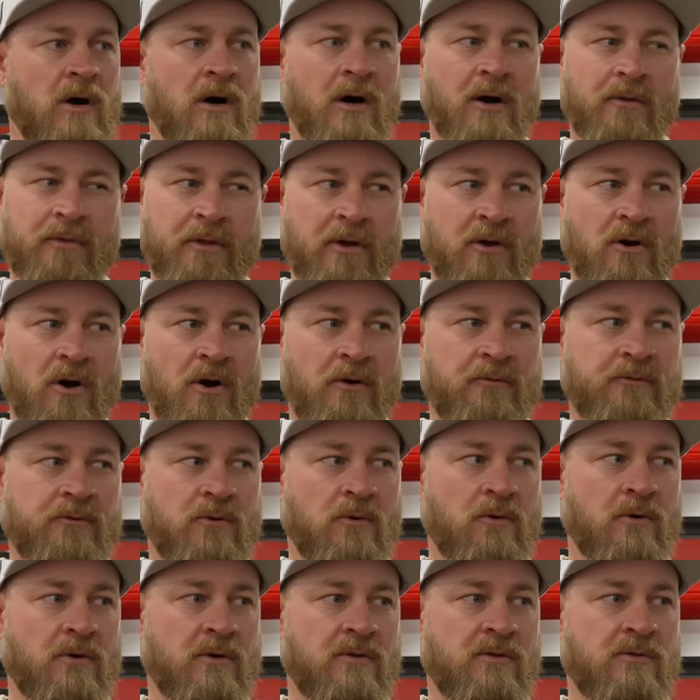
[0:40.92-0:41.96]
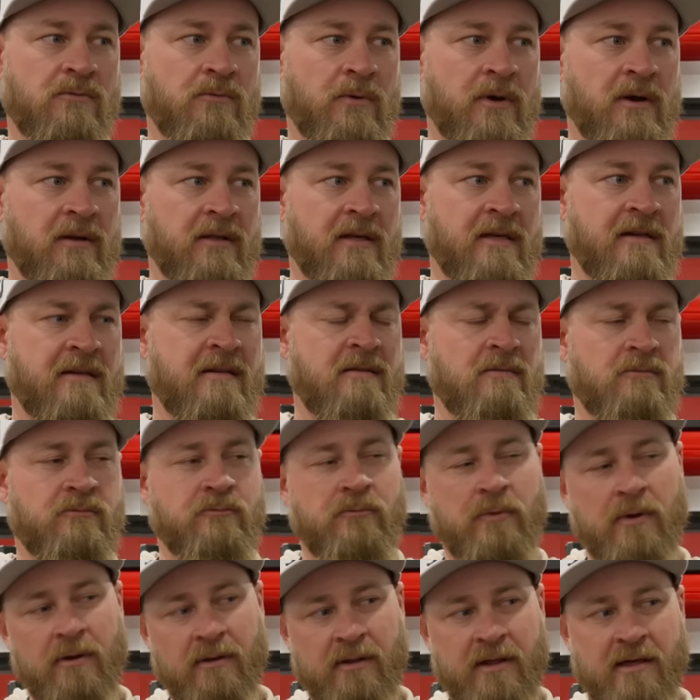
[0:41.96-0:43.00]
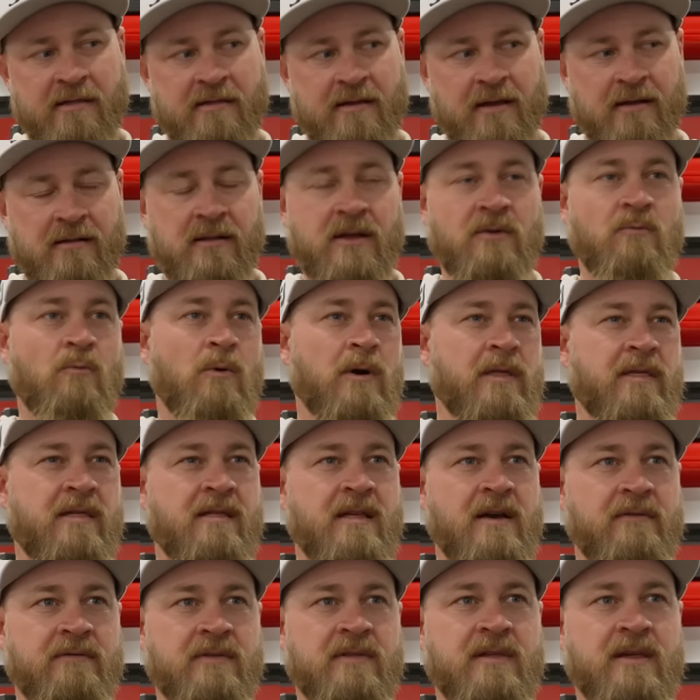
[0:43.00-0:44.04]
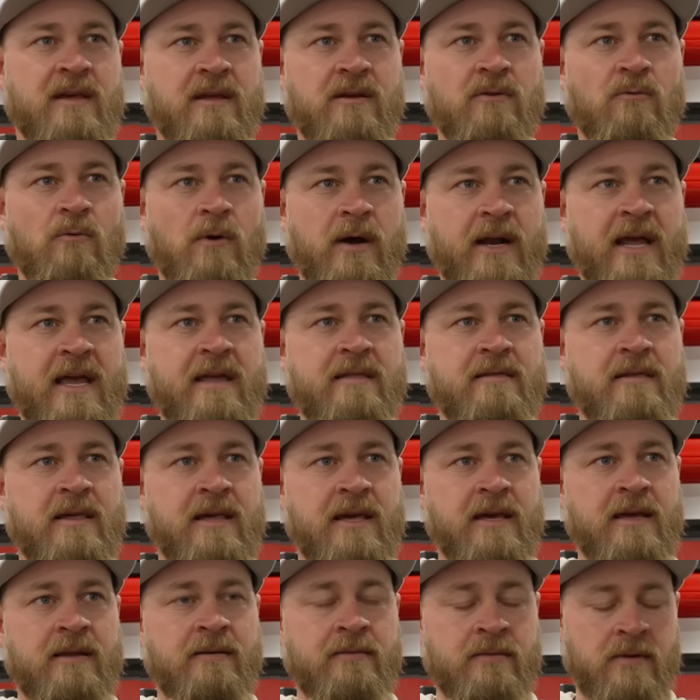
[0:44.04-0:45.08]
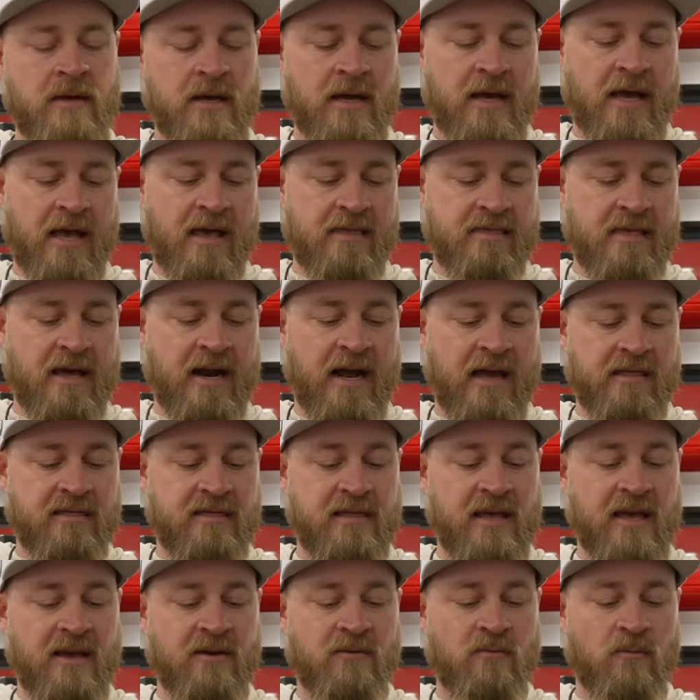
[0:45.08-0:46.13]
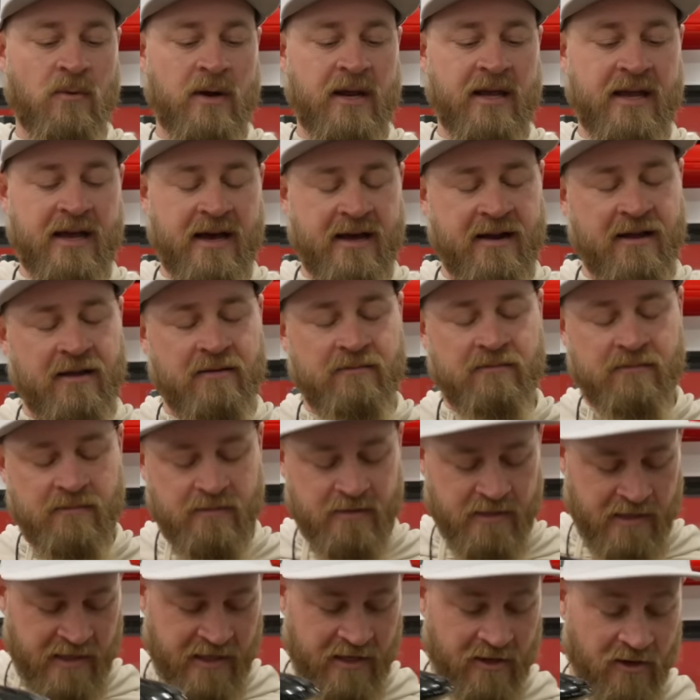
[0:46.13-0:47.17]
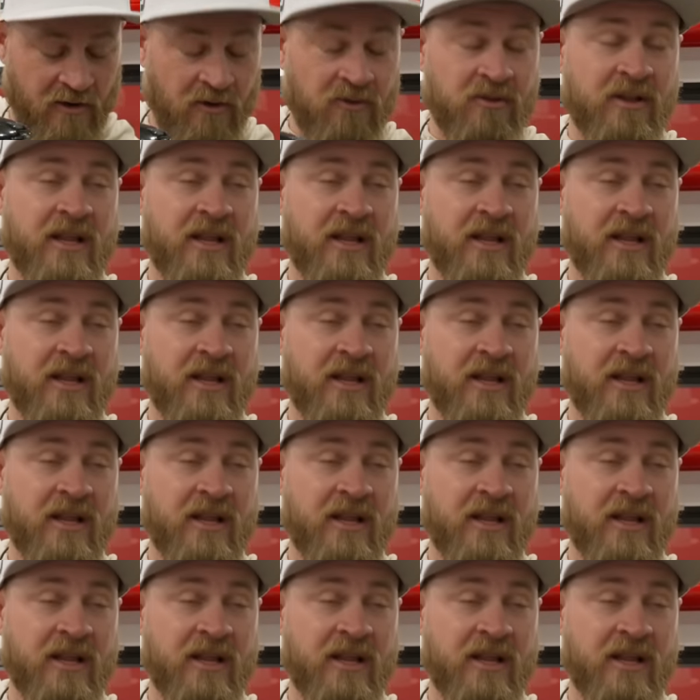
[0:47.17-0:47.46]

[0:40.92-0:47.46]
on the golf course, real, realistically 117 to 118. And then I think when he kind of heel